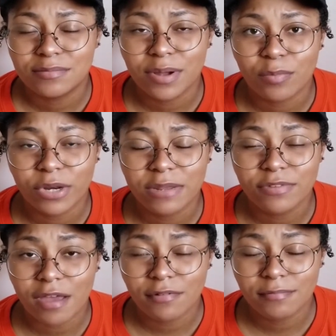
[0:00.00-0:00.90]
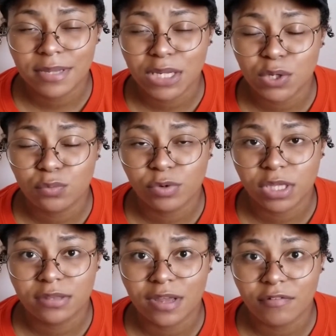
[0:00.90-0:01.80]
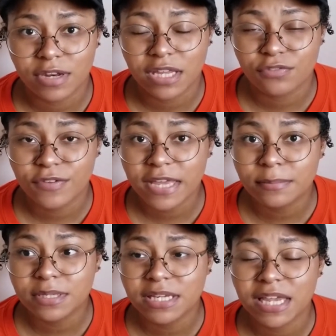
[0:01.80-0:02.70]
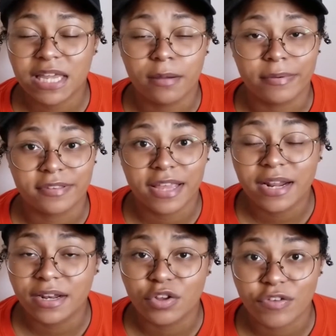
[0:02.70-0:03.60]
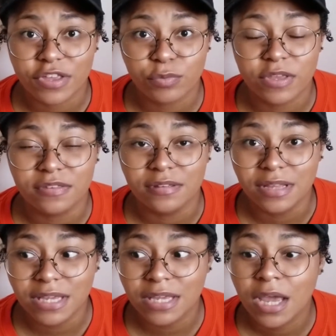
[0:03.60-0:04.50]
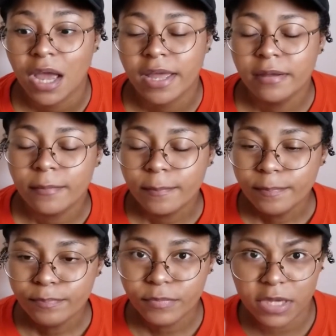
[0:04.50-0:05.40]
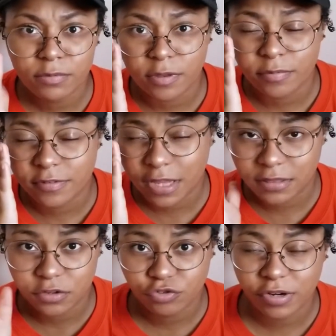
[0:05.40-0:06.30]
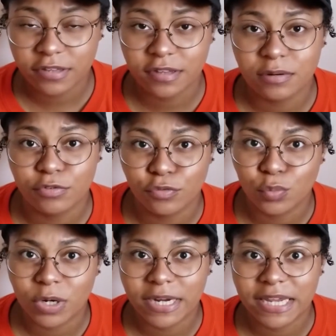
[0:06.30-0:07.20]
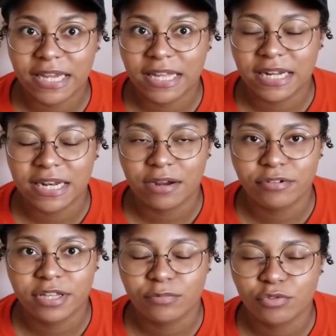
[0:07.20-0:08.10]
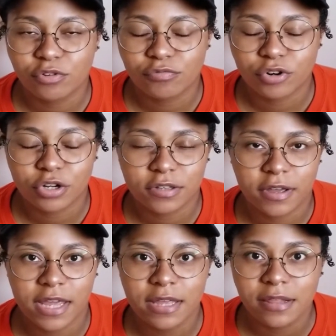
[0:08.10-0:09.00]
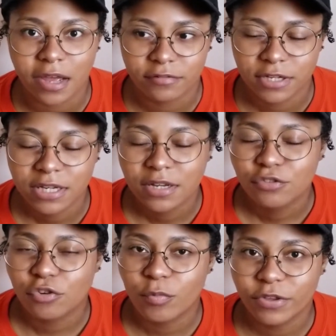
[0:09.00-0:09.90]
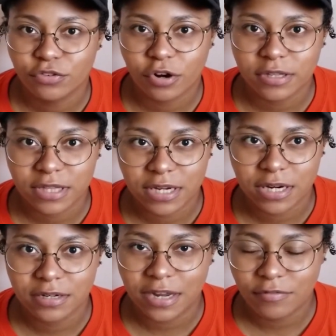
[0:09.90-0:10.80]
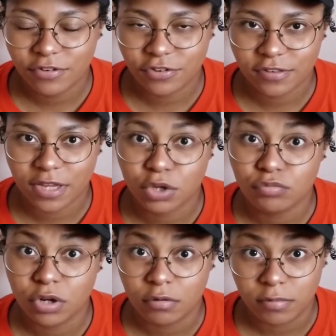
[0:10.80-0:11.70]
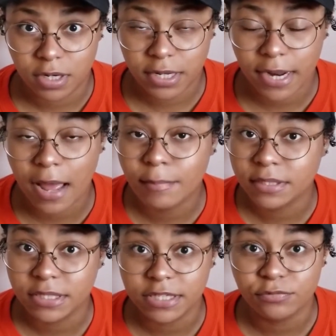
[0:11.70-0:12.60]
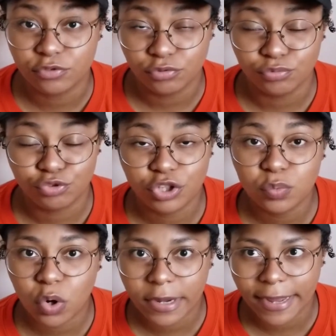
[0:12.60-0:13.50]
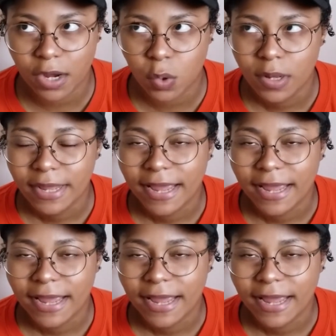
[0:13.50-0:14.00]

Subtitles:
when he was having a meeting with Devin and his family, and he almost hit her in the face with his knee. He was upset the translator wasn't working and everything was going wrong, so he left. So we start there. Devin's just like, you know what? I'm going to leave too. She walk out,